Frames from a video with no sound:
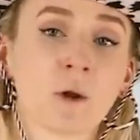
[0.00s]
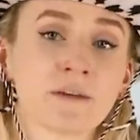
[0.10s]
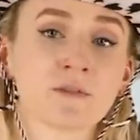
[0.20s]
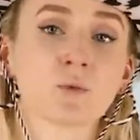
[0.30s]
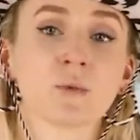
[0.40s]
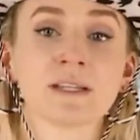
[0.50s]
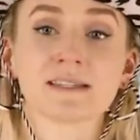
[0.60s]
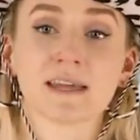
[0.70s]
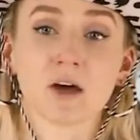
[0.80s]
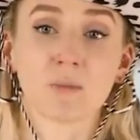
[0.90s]
one of the
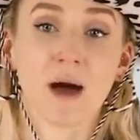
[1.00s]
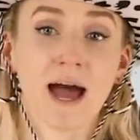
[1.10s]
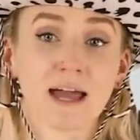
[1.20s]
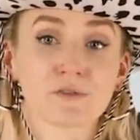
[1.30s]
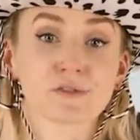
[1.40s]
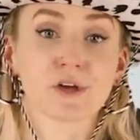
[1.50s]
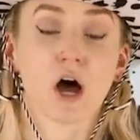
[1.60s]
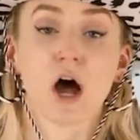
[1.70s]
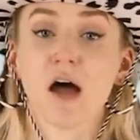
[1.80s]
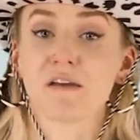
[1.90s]
windscale piles
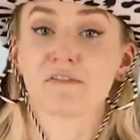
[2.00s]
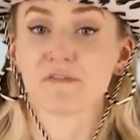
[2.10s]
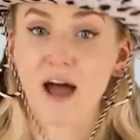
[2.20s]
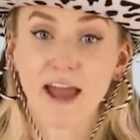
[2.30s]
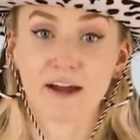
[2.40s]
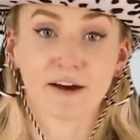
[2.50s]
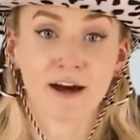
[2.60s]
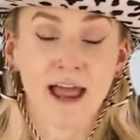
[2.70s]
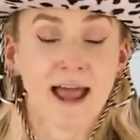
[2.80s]
caught on fire